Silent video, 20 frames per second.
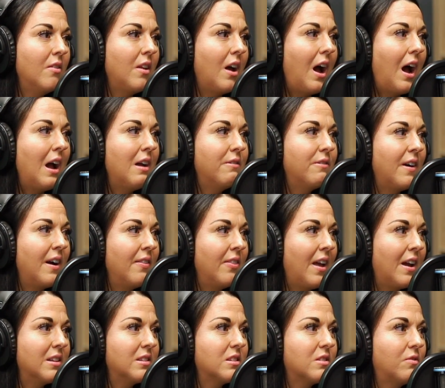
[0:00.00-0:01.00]
I find
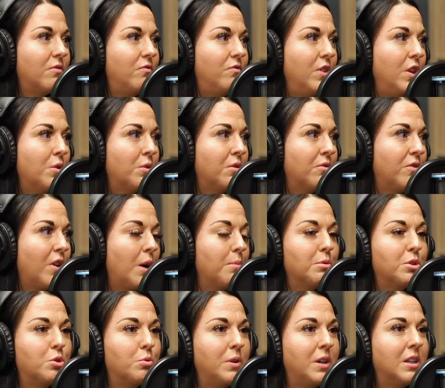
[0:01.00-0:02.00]
that's few and far
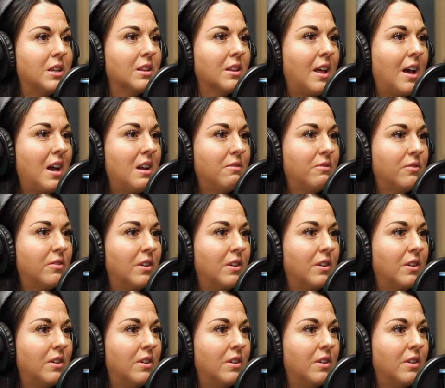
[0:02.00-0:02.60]
between in life,